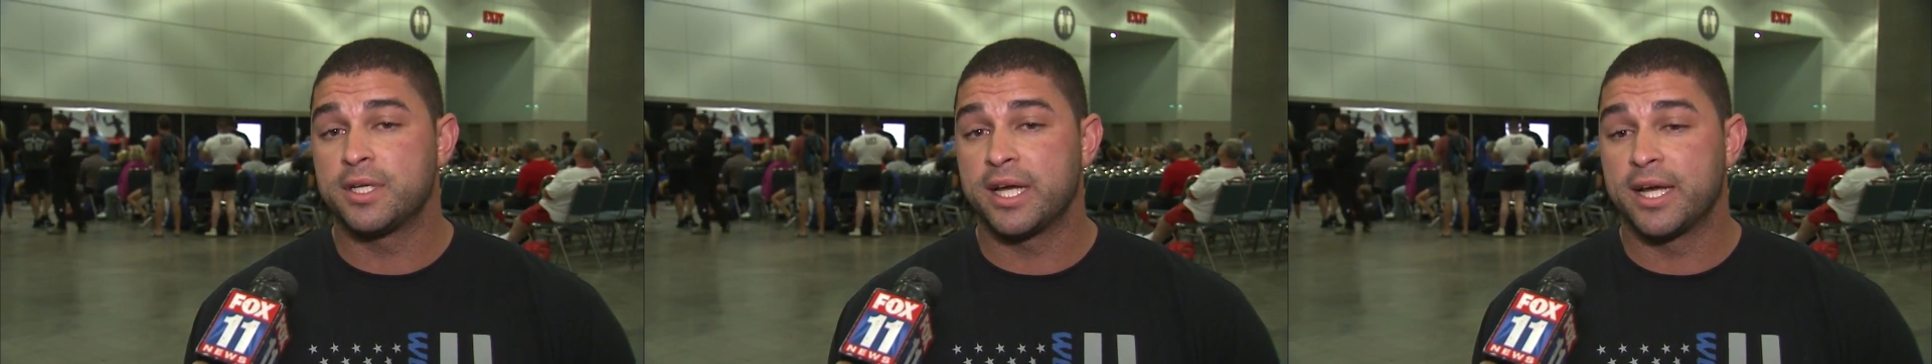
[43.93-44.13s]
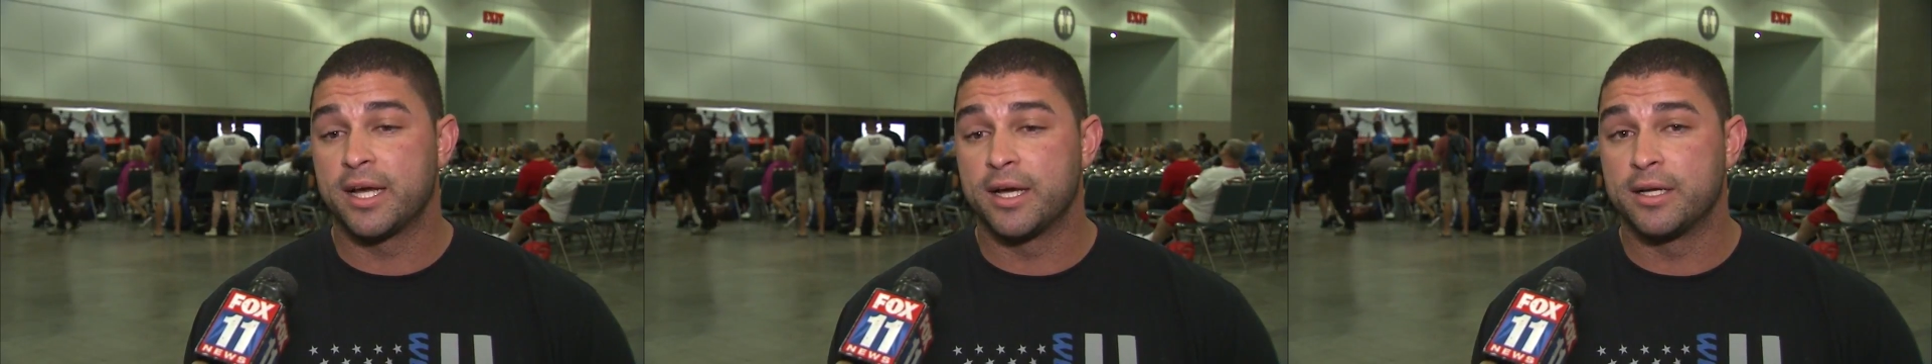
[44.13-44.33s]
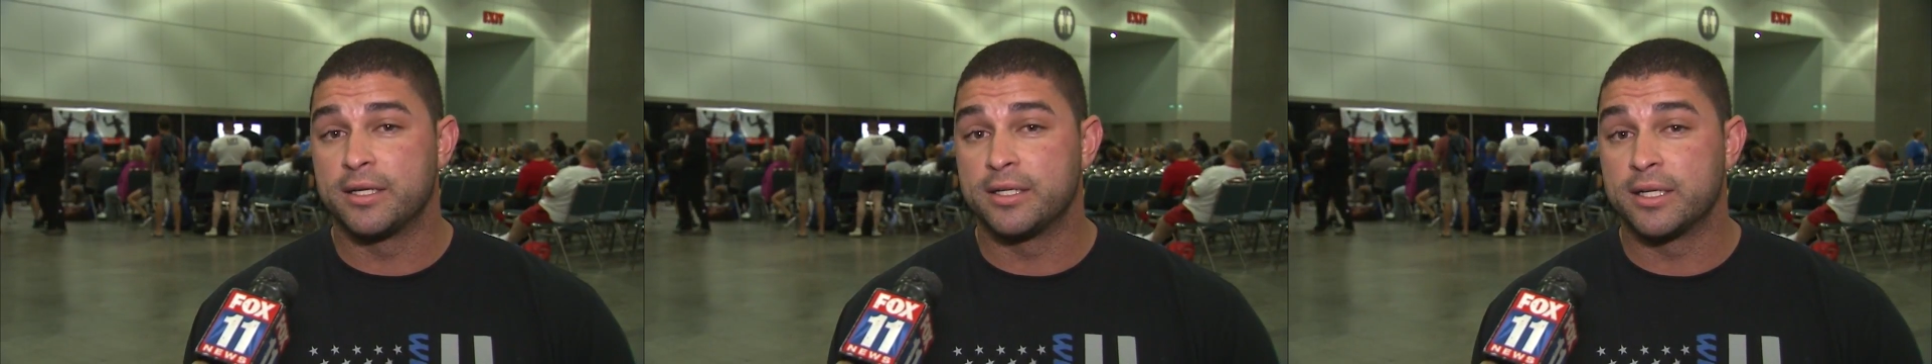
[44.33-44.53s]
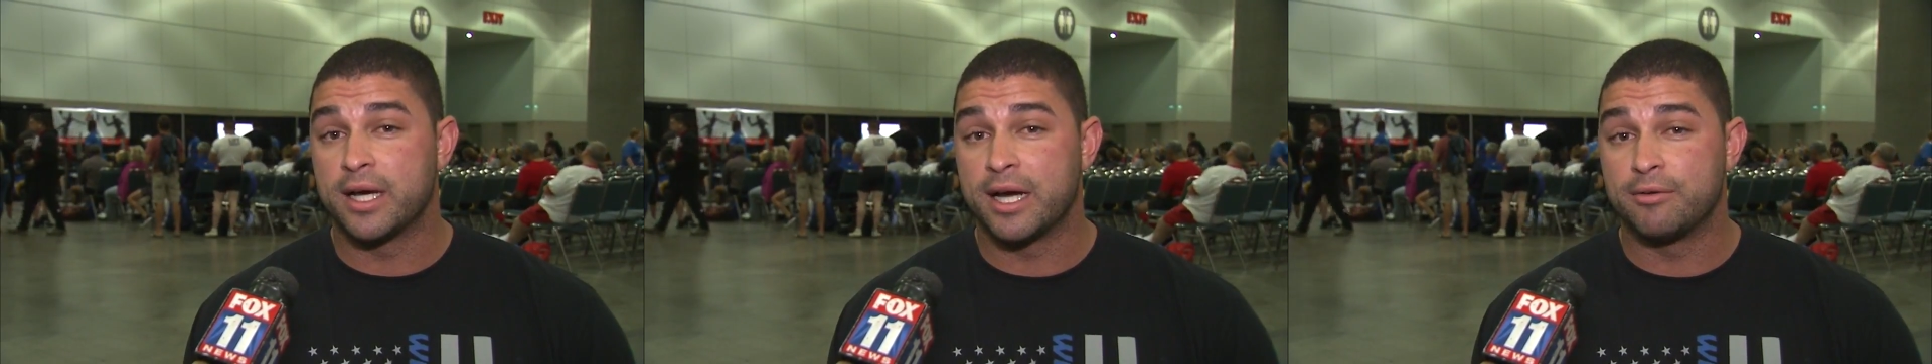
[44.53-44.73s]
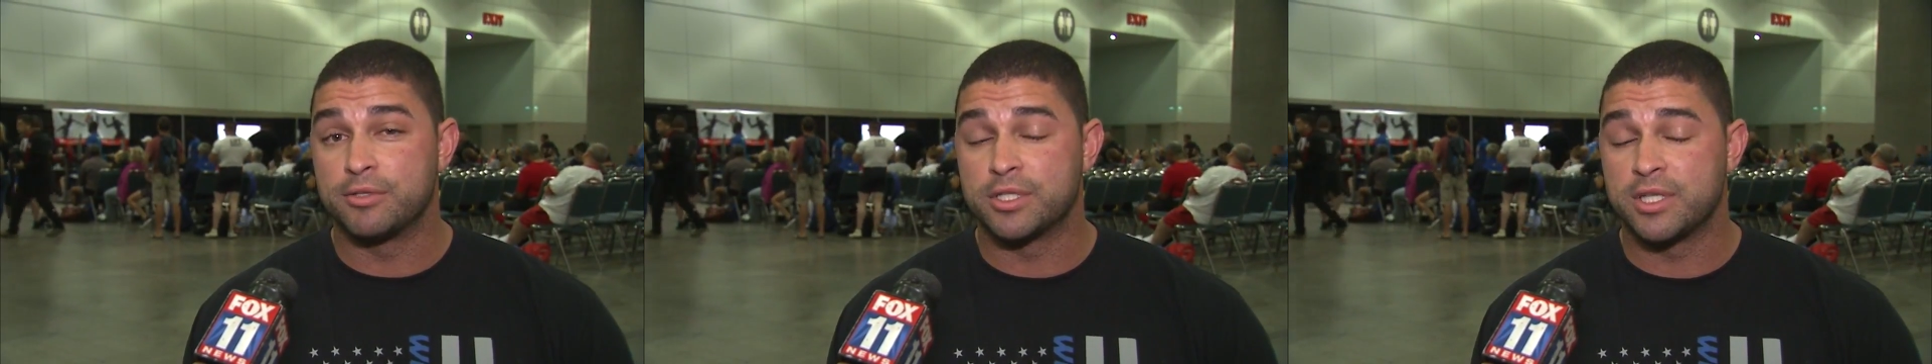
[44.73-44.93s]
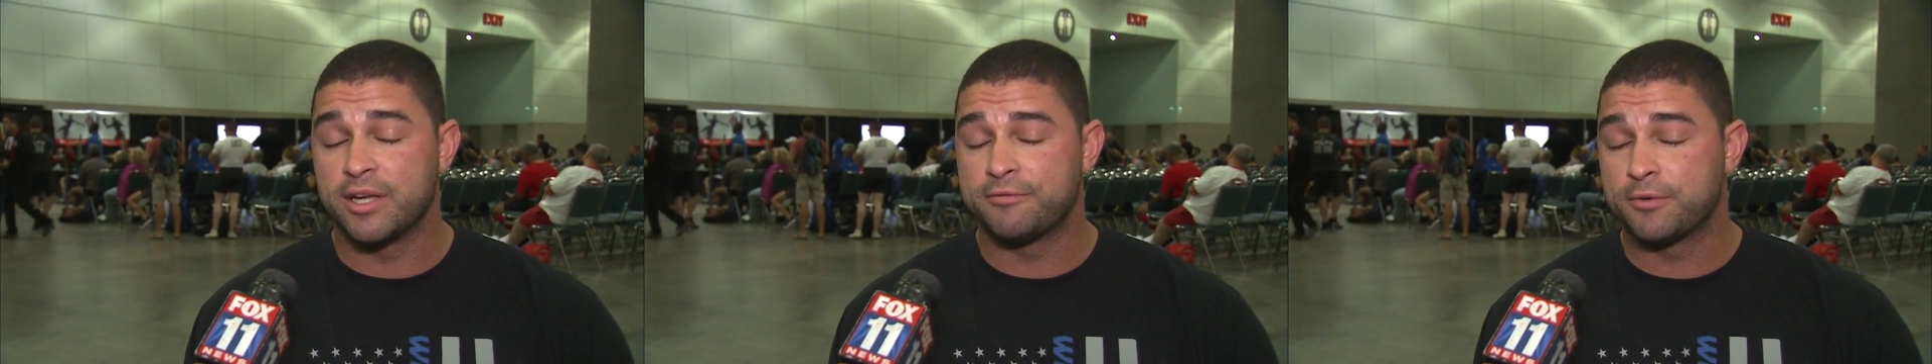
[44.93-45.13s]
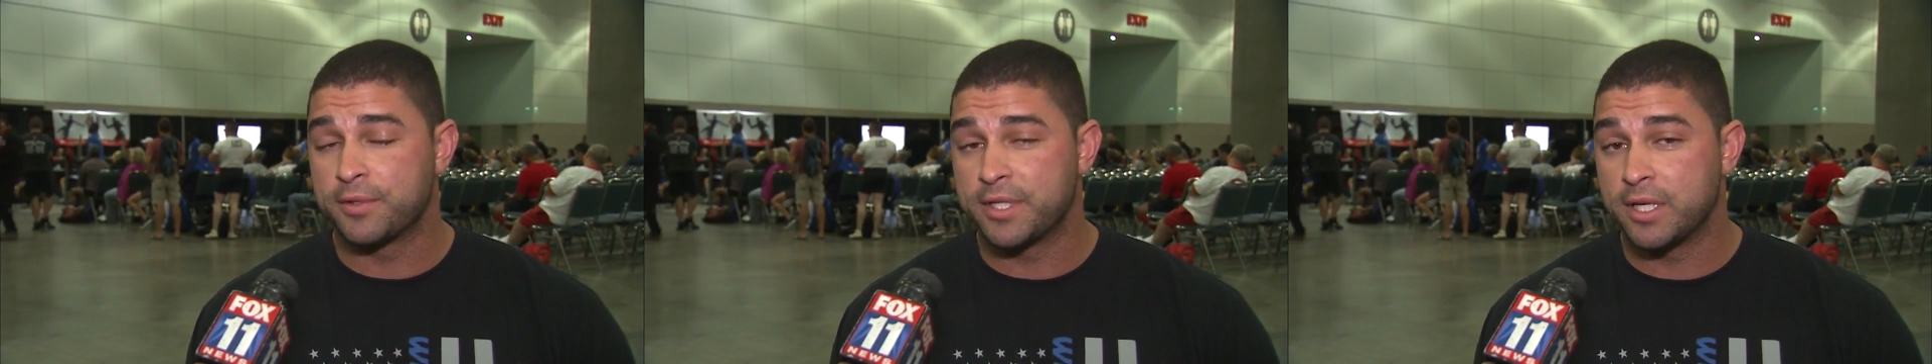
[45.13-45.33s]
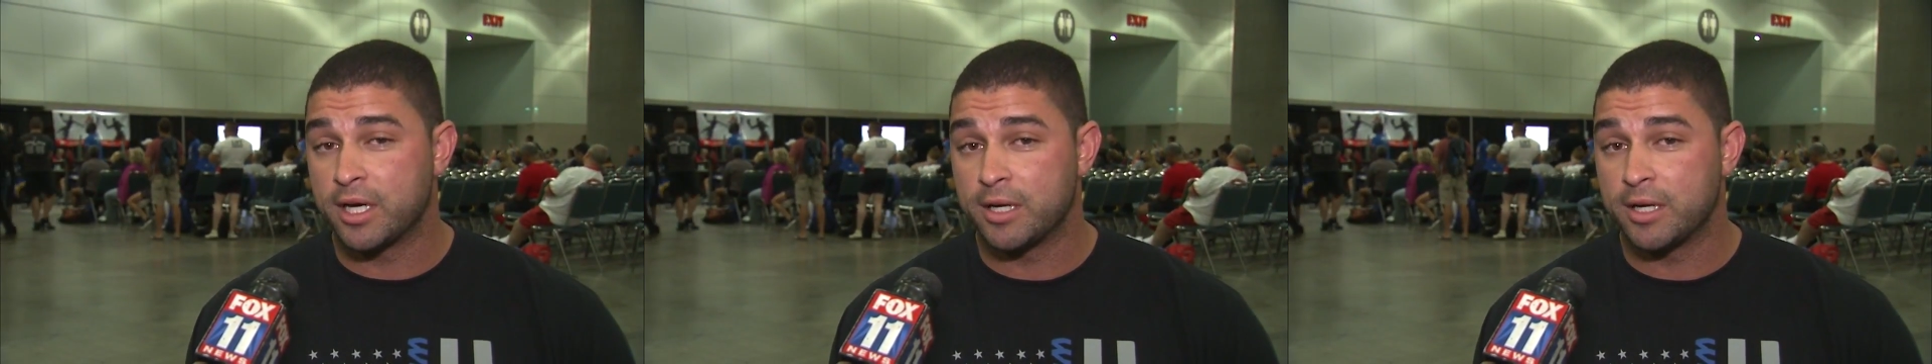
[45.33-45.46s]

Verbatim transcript: and I was left with the